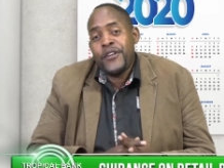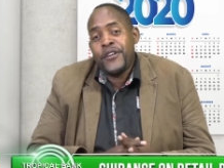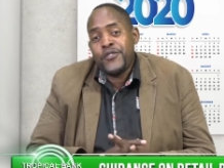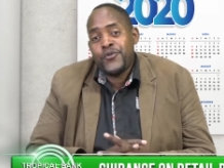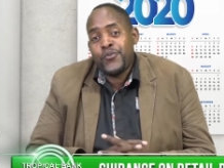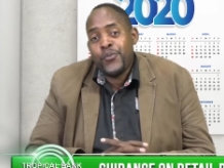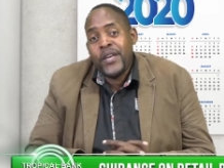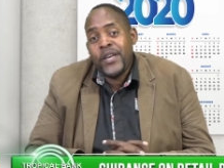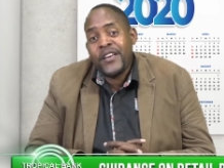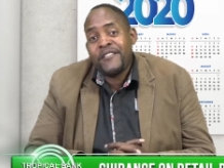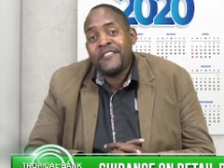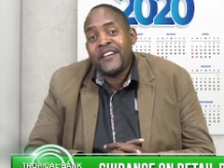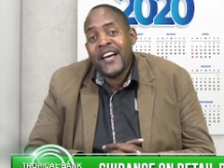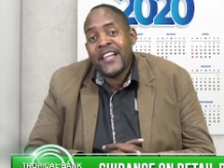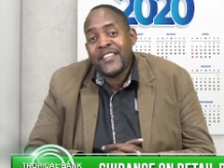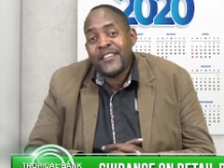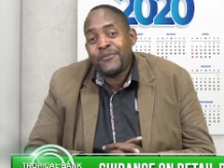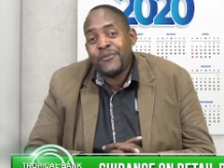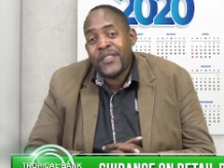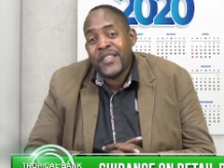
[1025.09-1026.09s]
we have
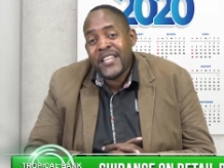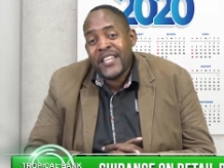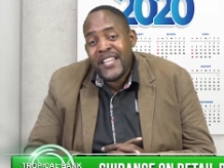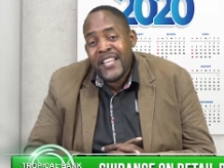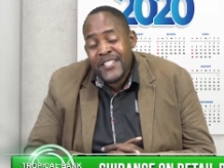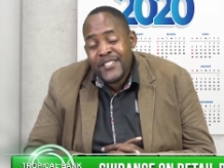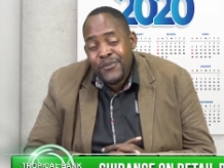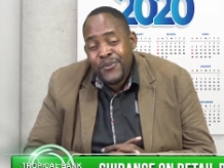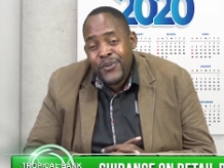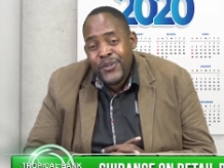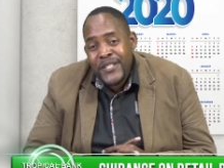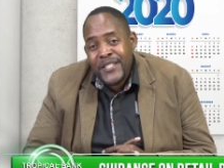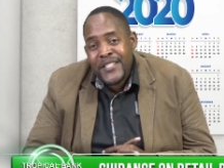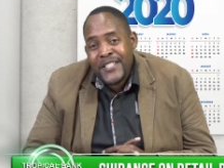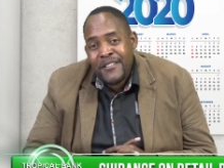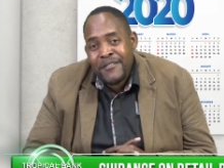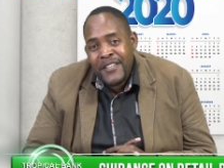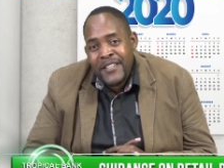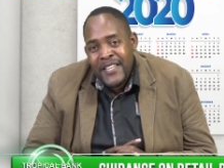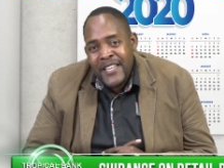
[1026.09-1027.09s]
gathered for the last
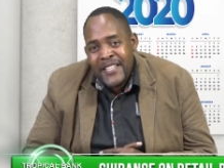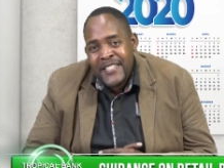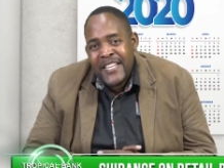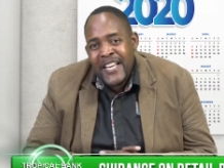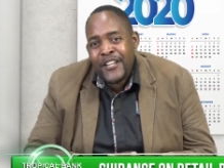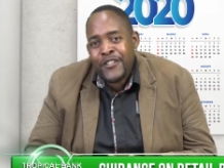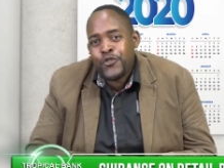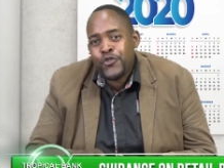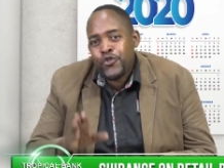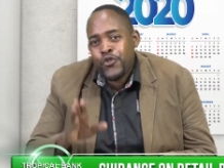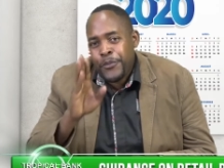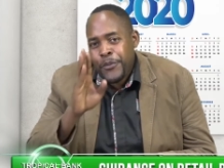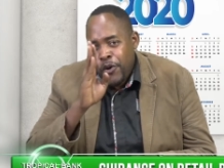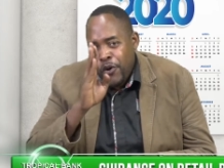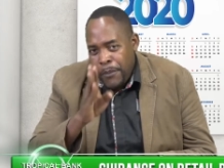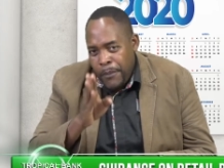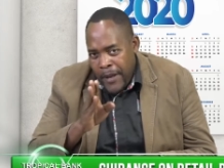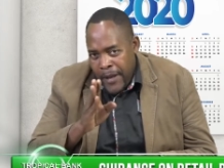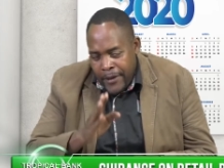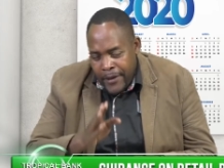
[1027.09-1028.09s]
47 years at Tropical
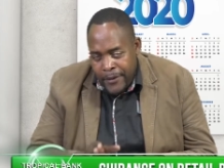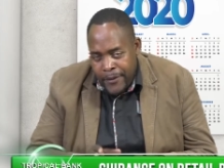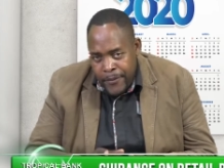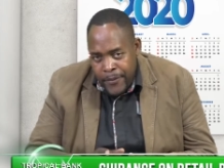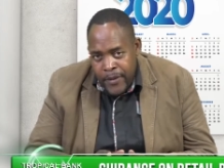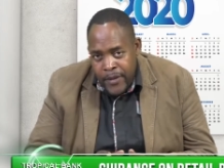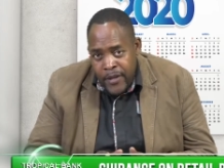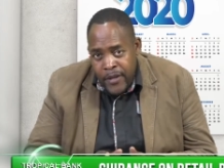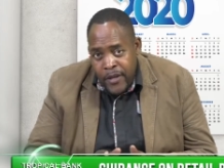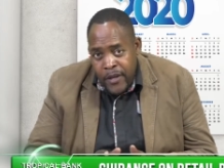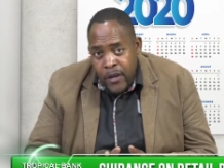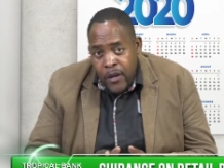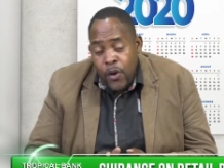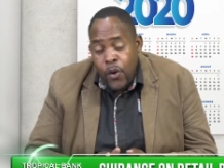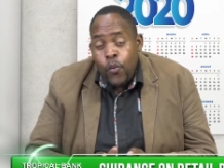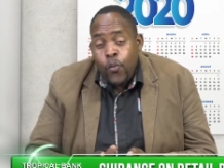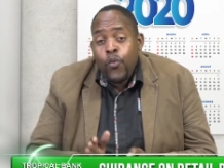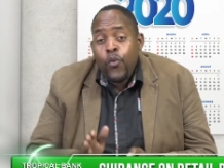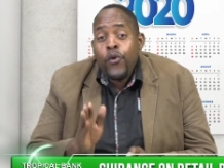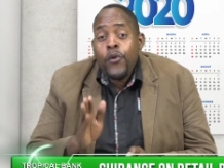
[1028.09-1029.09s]
Bank,
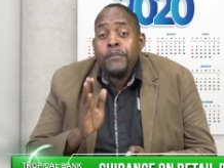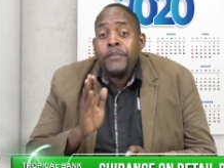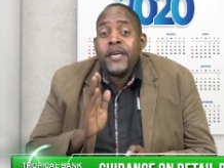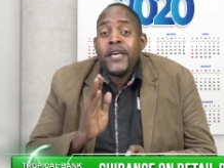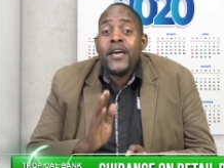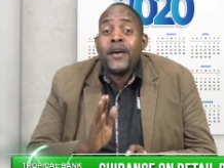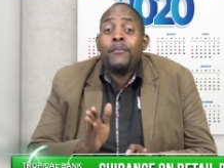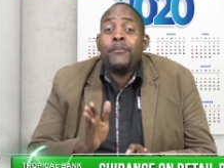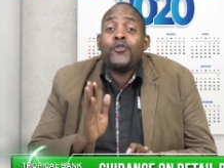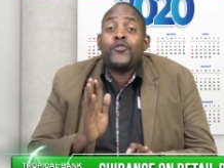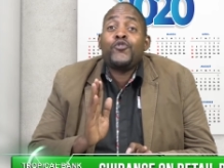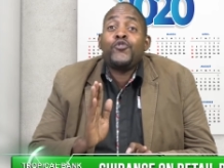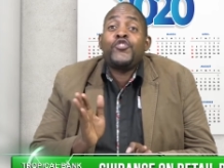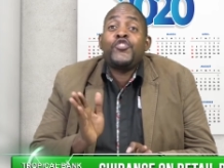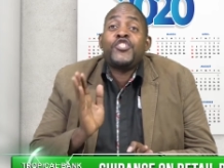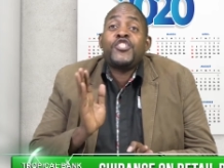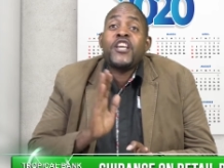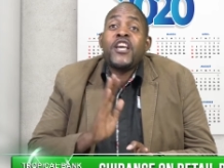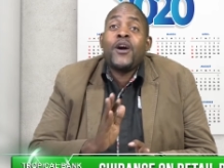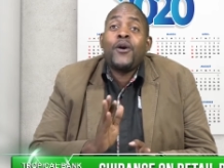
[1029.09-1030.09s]
we'll be able to
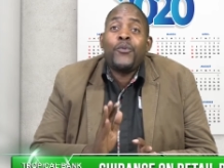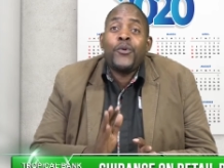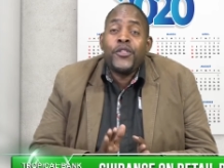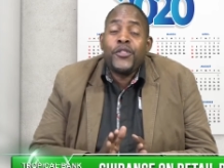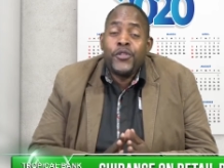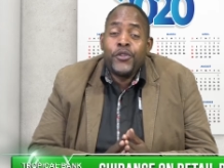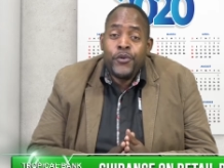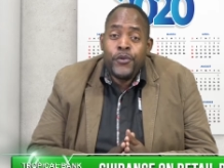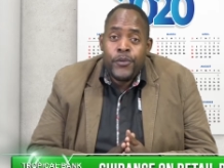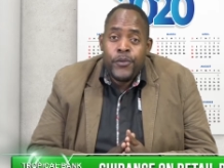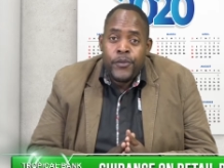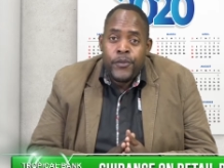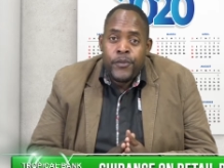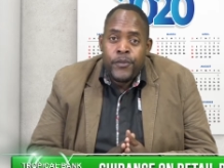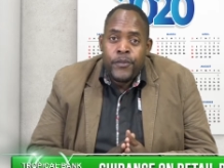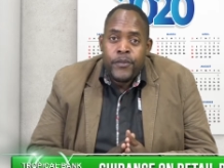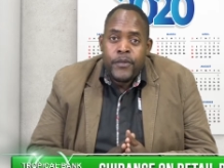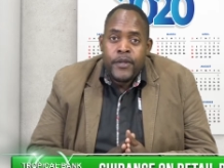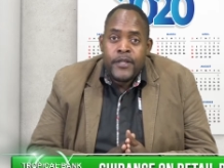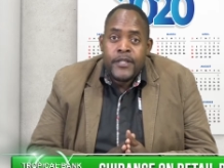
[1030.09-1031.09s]
share with you.
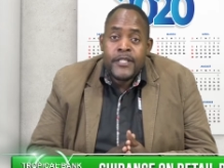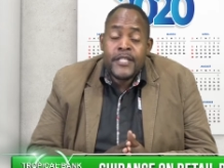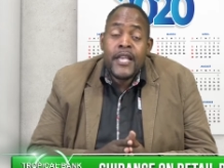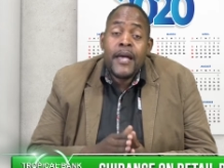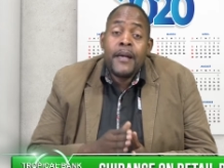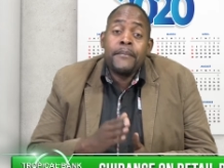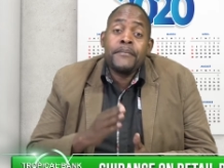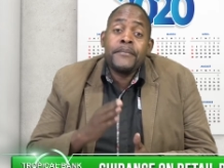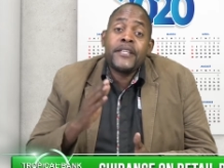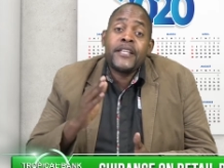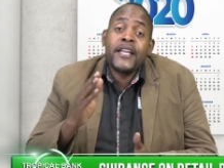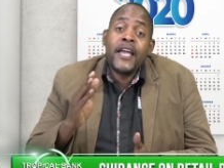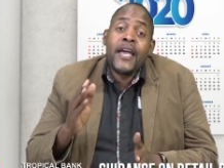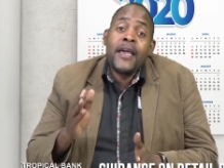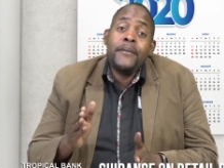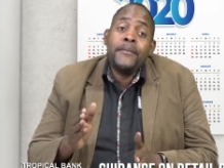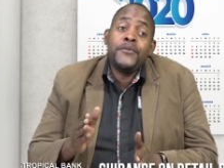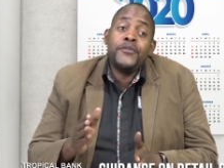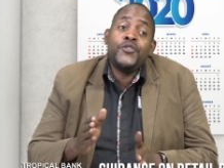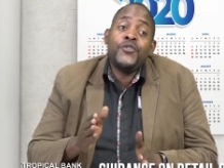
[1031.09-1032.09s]

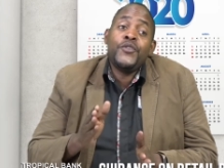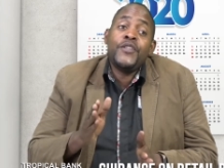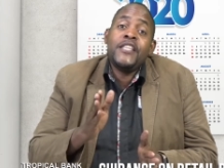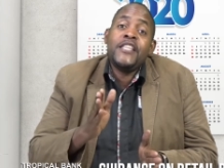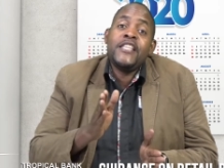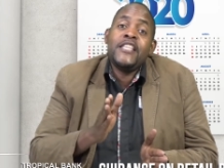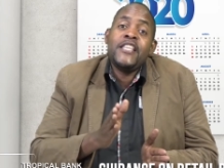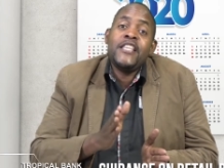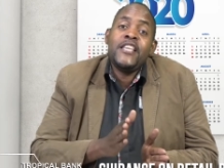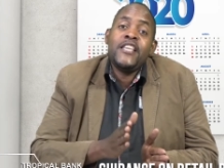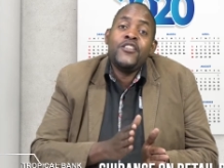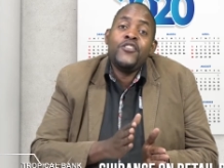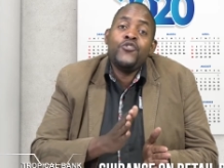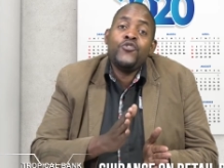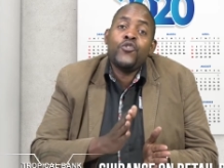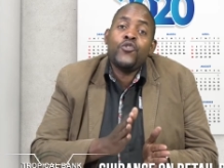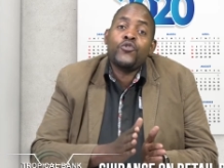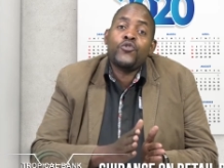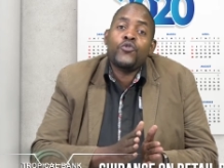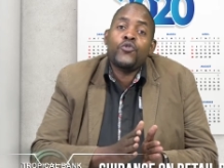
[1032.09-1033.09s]
Sometimes you need
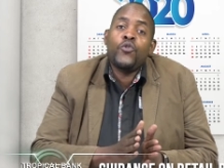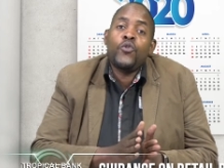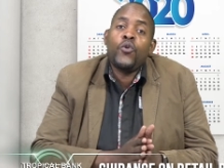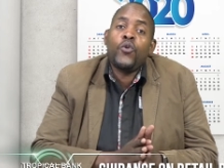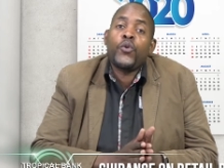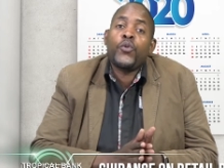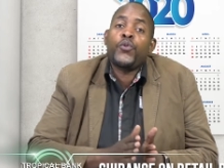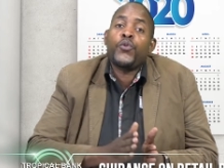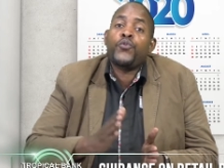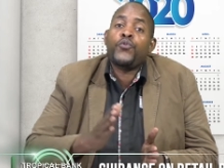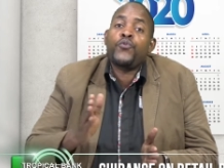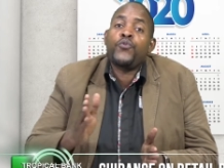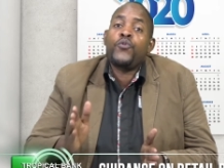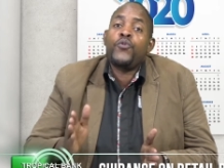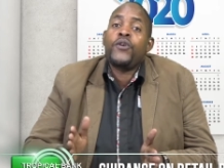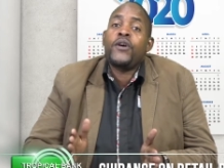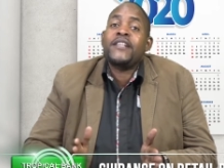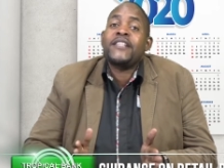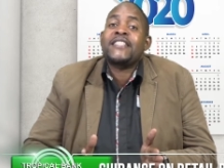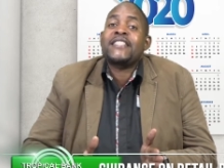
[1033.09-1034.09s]
not go
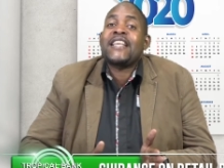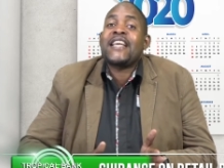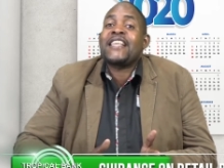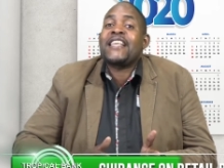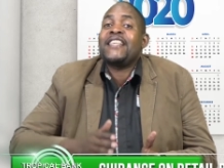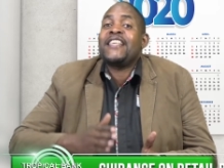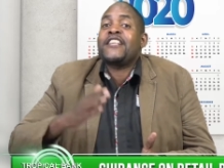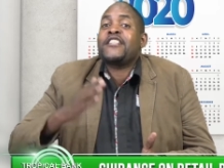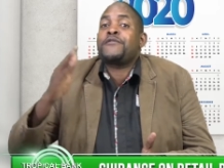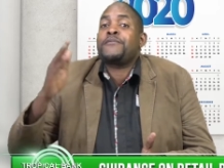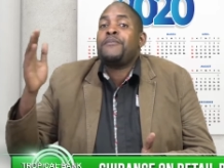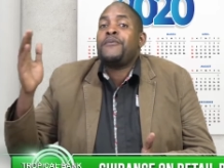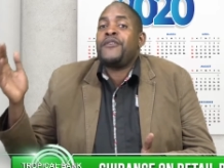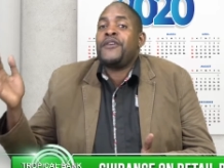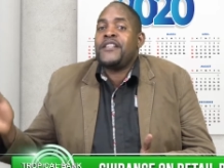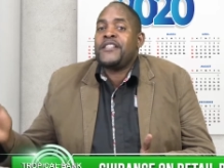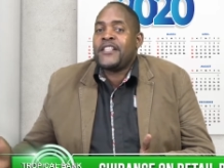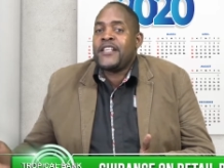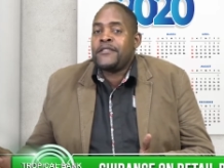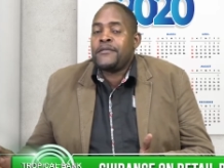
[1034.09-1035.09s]
through certain
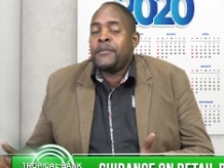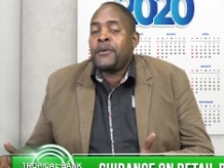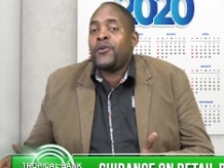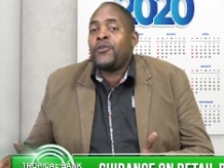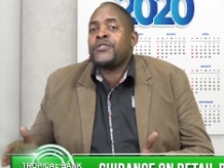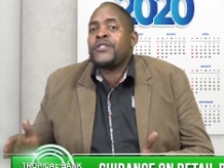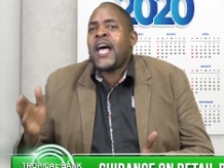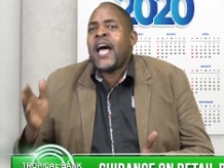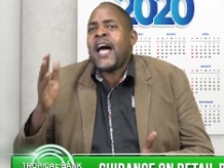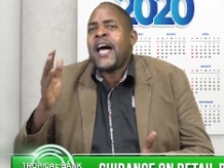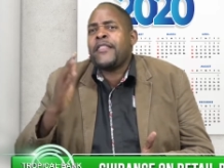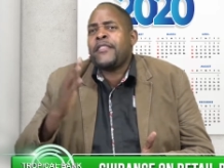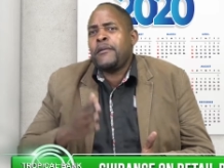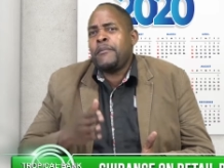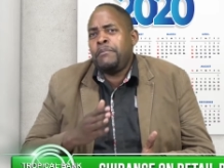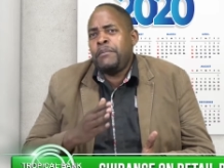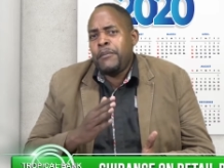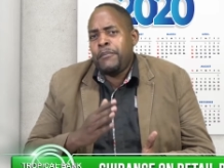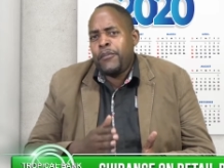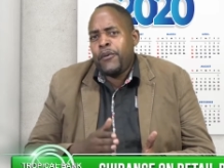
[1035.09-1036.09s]
experiences because other
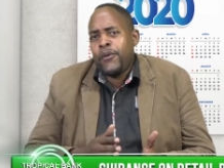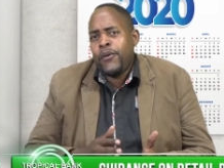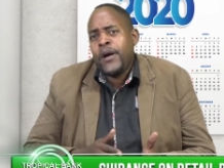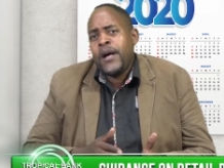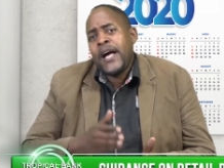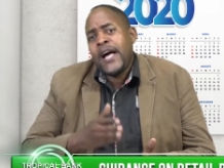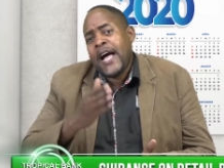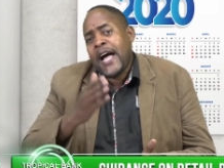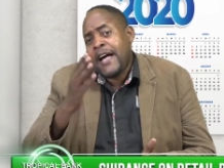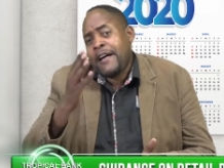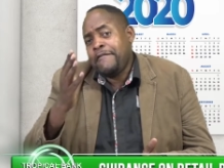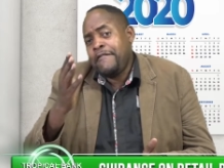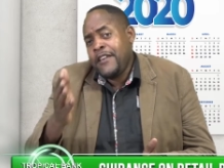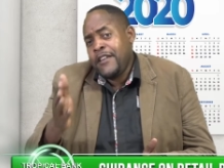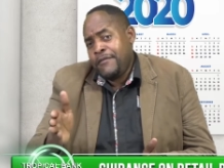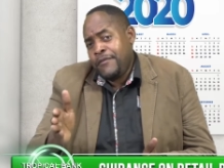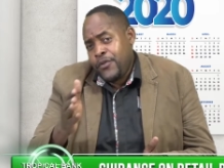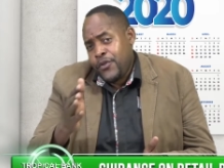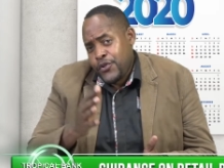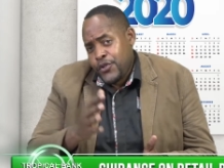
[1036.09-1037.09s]
people have
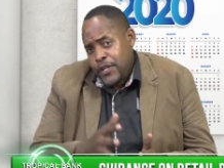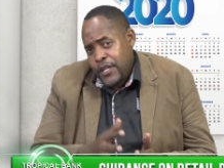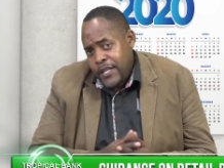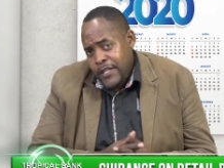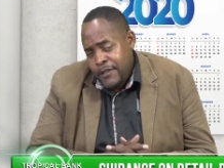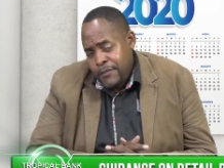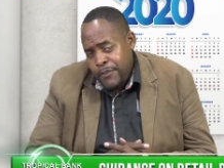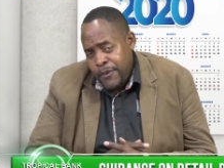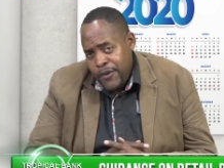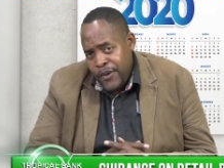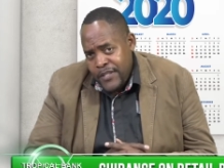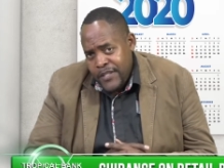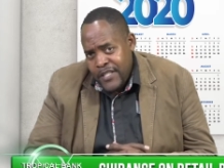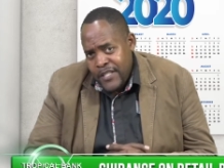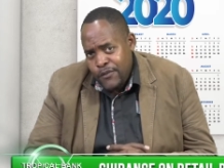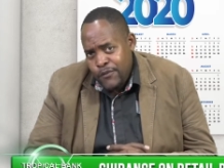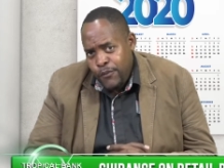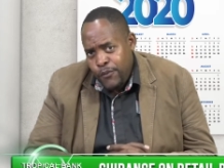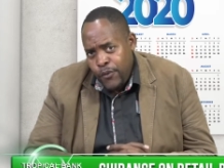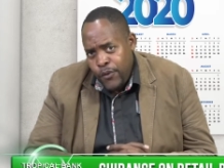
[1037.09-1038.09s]
lived those experiences
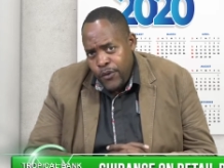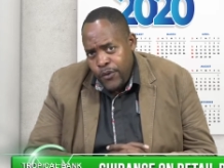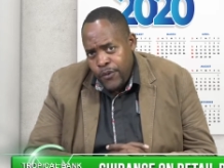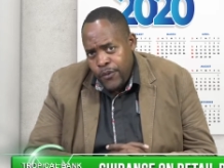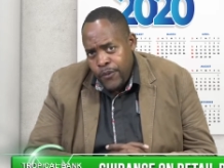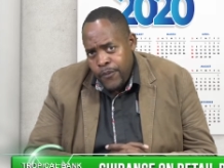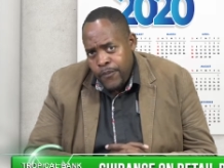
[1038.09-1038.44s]
for you.